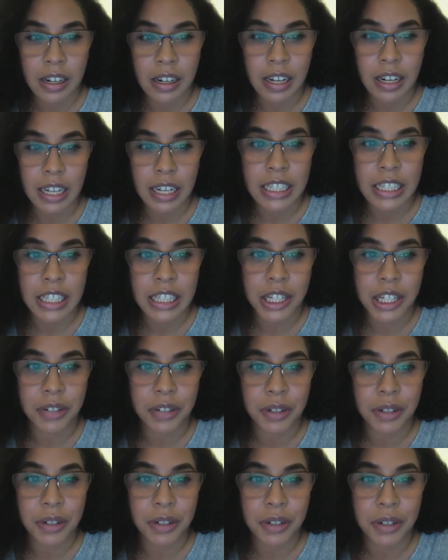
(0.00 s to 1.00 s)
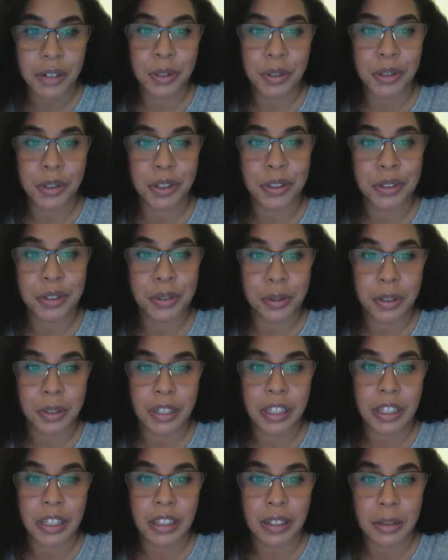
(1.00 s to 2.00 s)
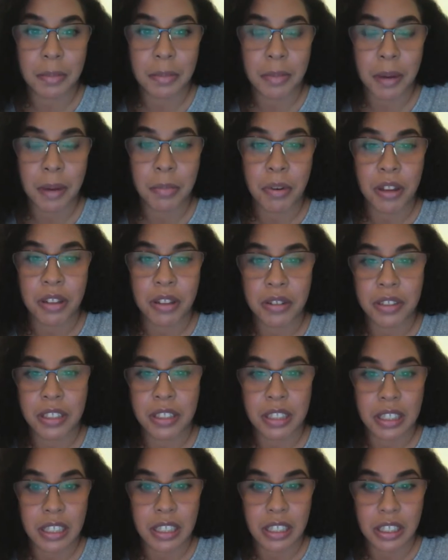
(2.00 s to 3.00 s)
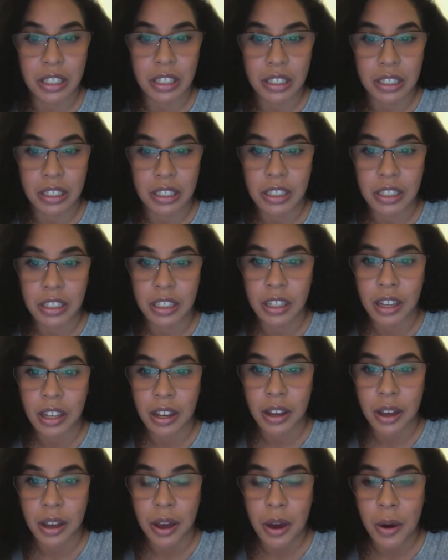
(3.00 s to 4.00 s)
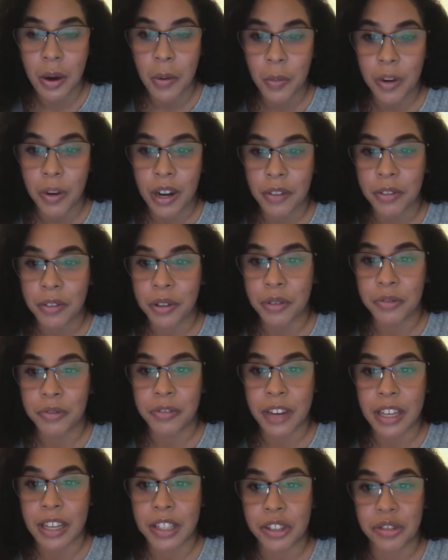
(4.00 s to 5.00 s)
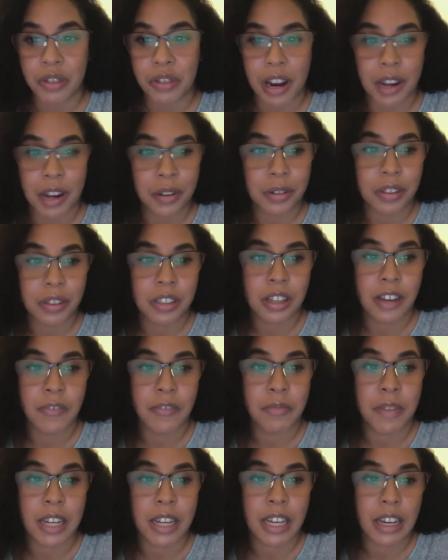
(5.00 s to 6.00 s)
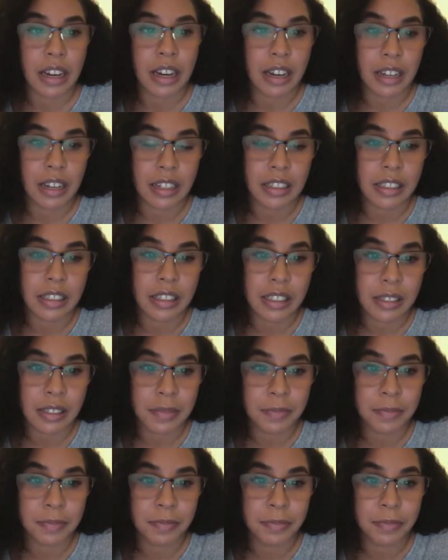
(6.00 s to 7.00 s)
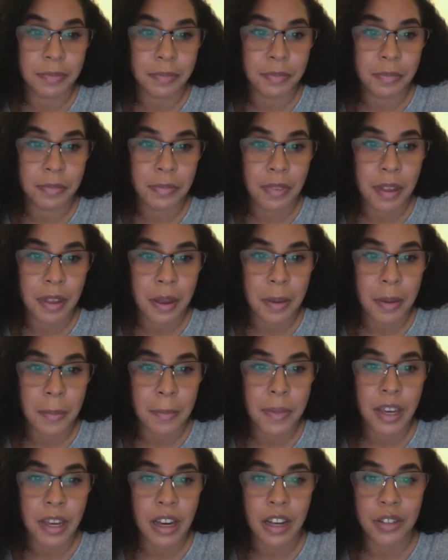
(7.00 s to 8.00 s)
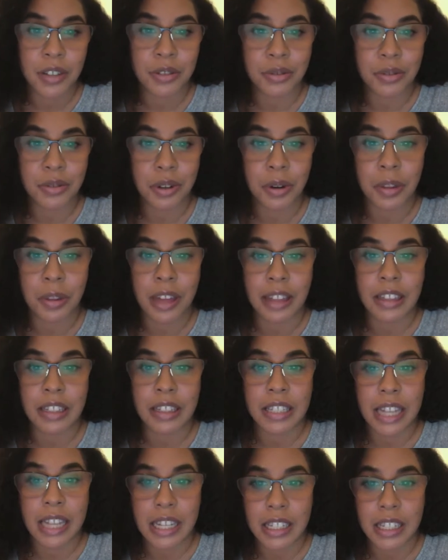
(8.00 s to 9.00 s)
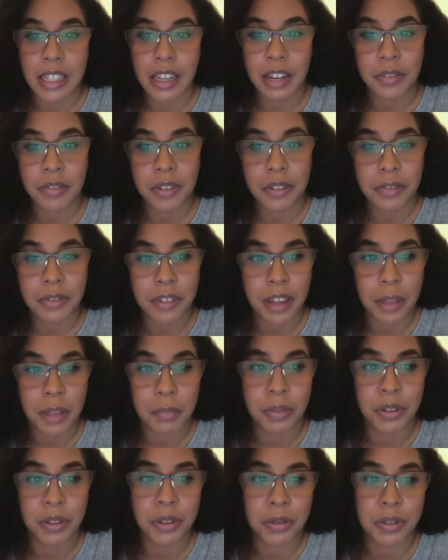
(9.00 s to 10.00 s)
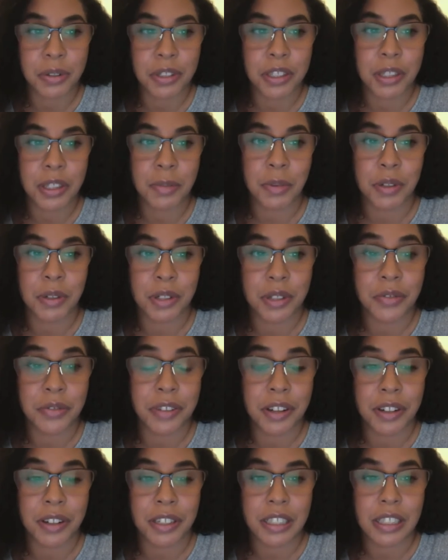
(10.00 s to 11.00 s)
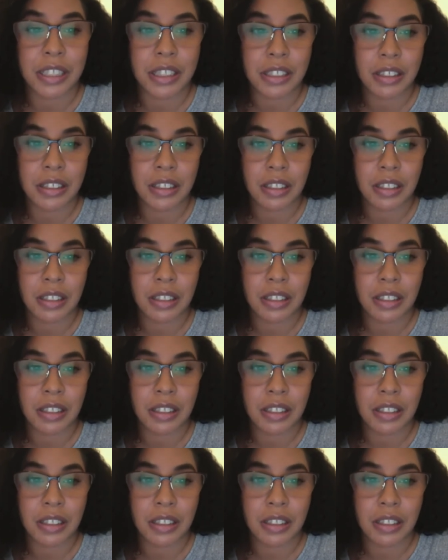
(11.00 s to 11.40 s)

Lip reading: Consider it pure joy, my brothers and sisters, whenever you face trials of many kinds, because you know that the testing of your faith produces perseverance.